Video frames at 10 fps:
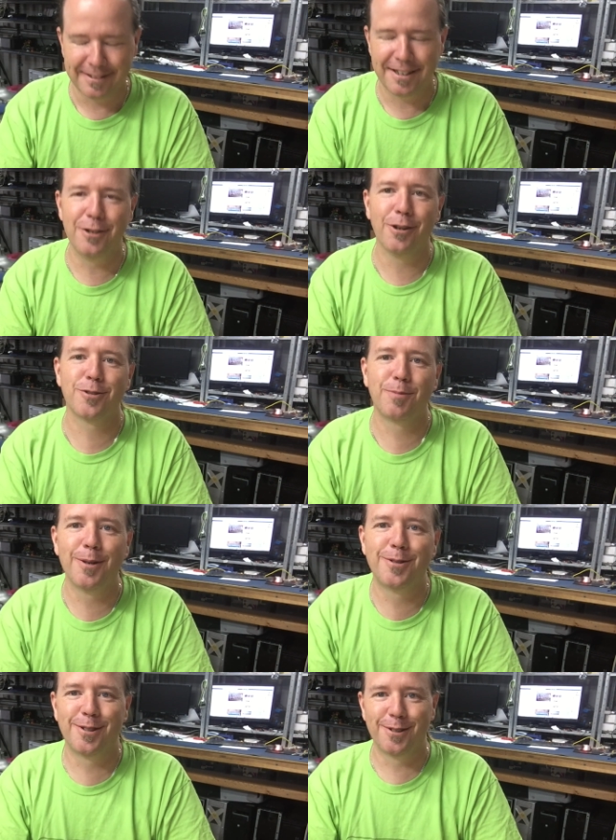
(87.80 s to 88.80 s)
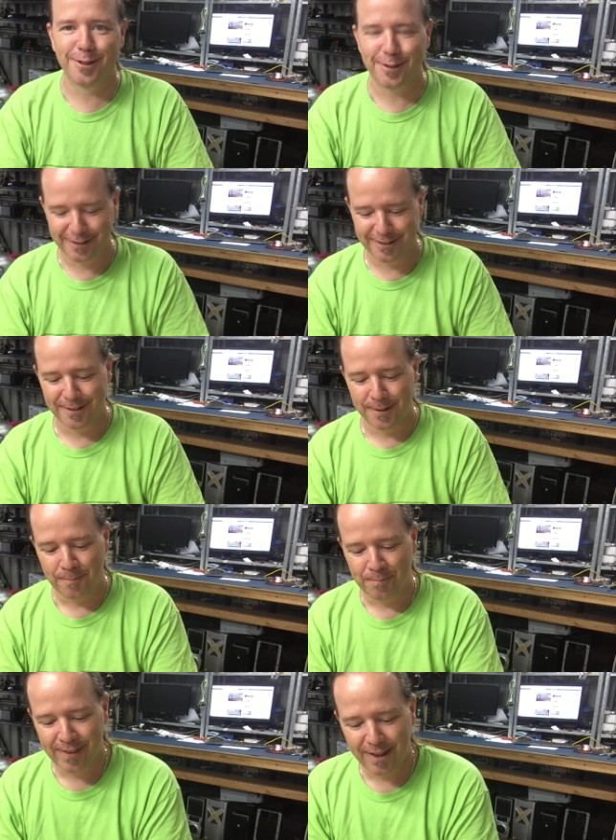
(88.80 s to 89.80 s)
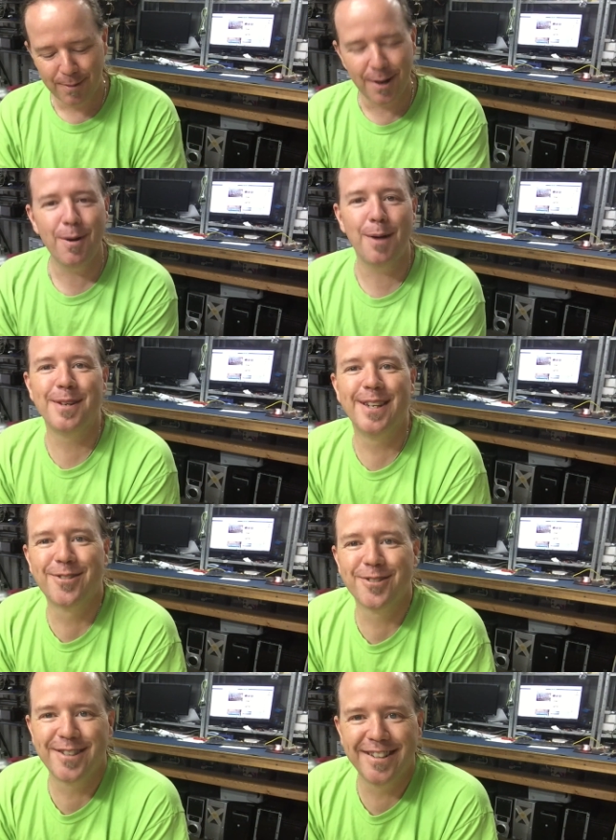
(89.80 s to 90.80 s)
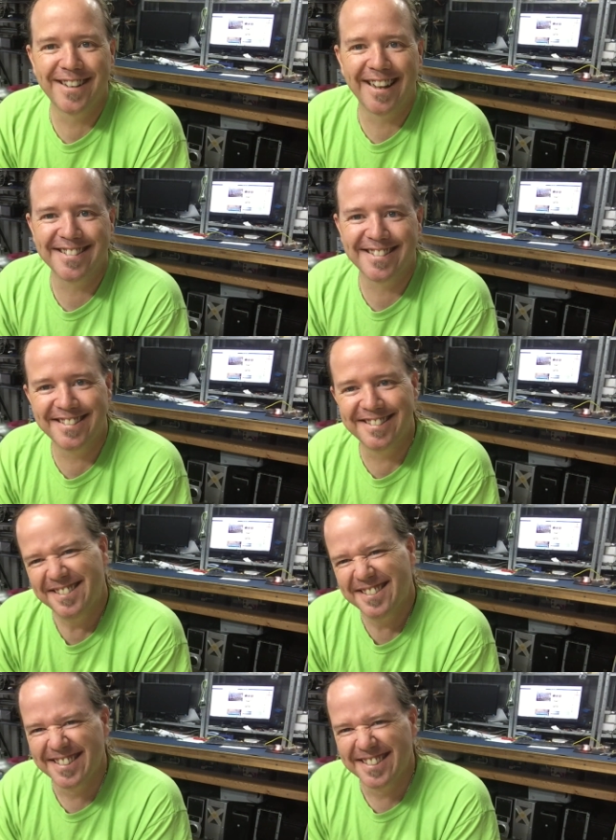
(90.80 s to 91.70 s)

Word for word: that you're not supposed to do. But it might be an interesting test and